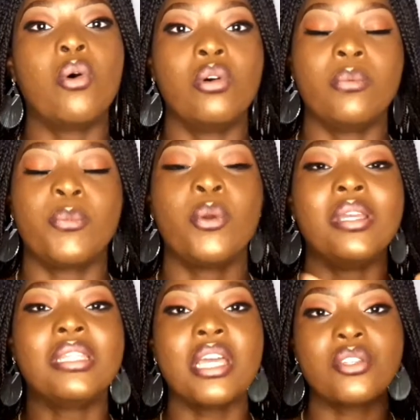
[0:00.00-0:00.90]
hall or
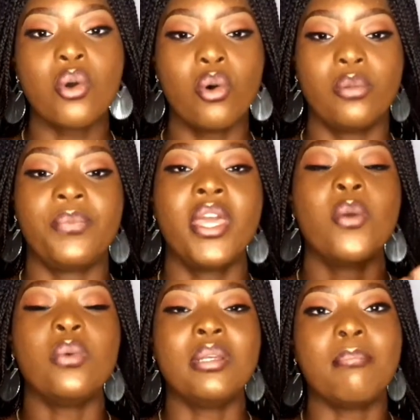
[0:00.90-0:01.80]
a test hall
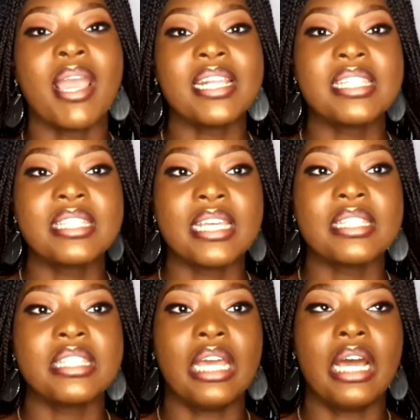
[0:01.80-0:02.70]
with the
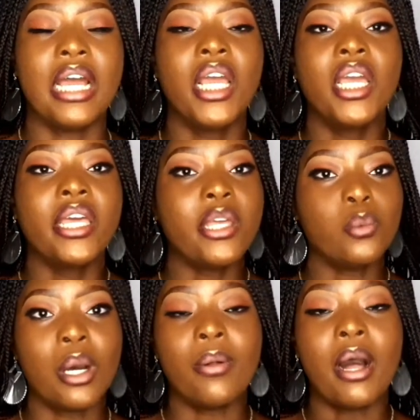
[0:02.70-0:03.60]
mindset that
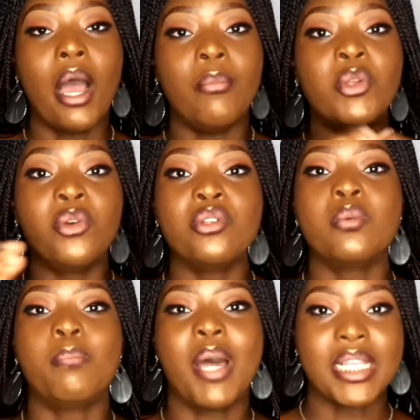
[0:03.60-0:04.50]
I'm not going
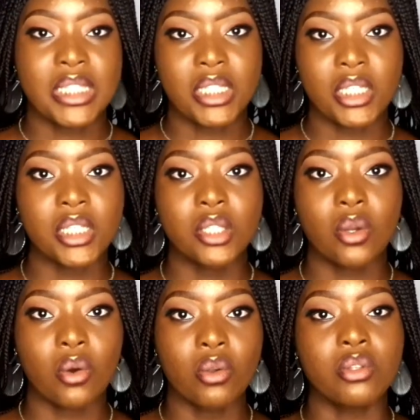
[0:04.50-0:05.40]
to pass this
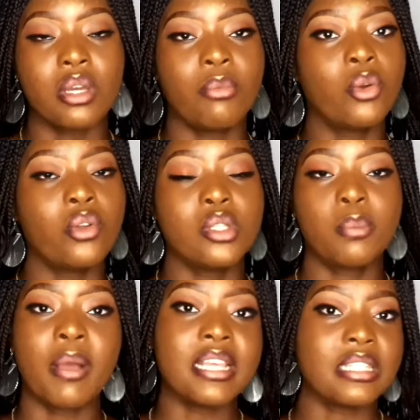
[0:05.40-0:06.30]
course or I'm not going to
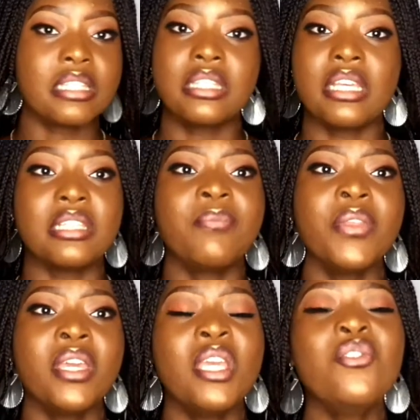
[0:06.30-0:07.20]
pass this test.
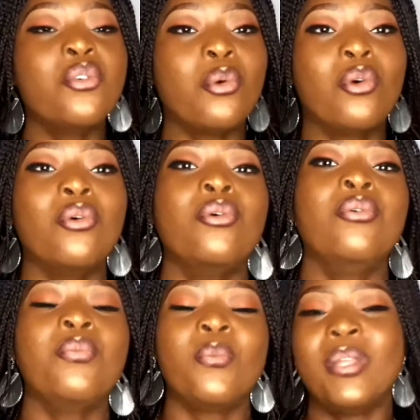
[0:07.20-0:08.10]
If you
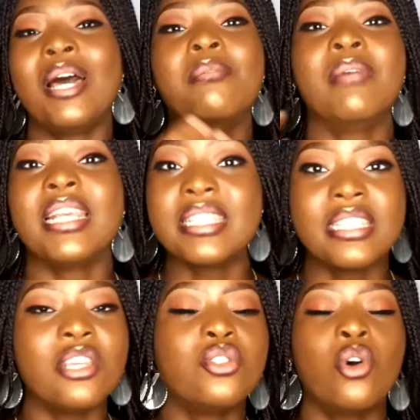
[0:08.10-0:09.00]
go with that
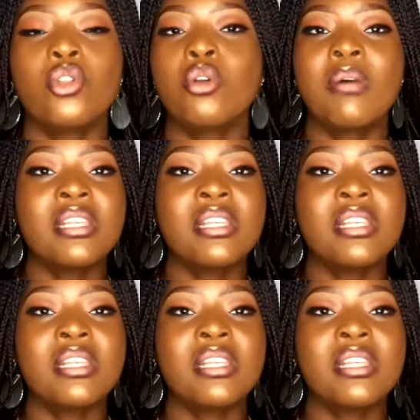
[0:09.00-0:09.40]
mindset, you're